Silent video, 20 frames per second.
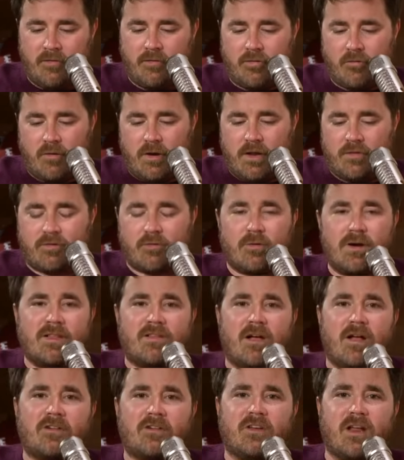Three
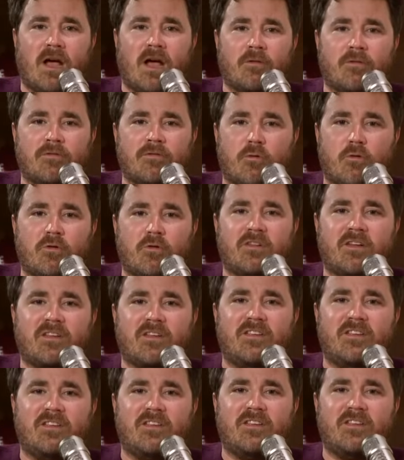touchdowns,
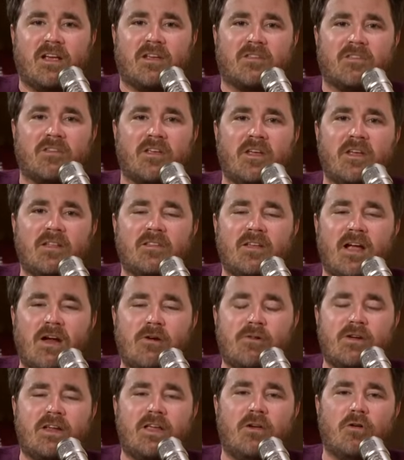466.
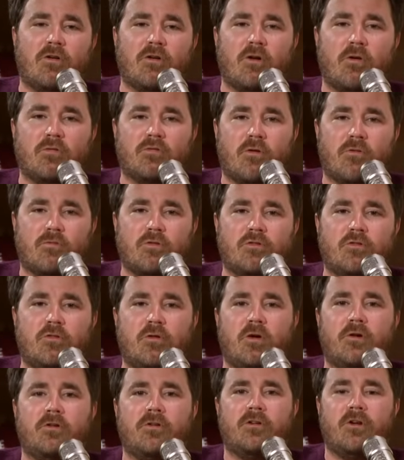Tyreek Hill goes over
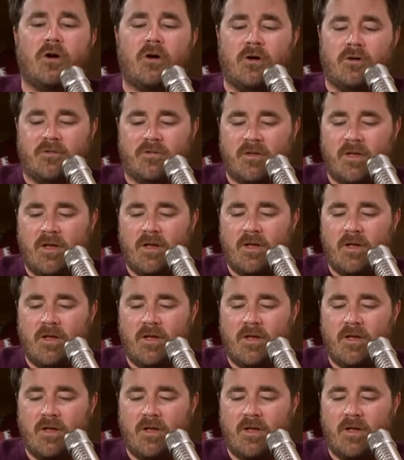200 yards.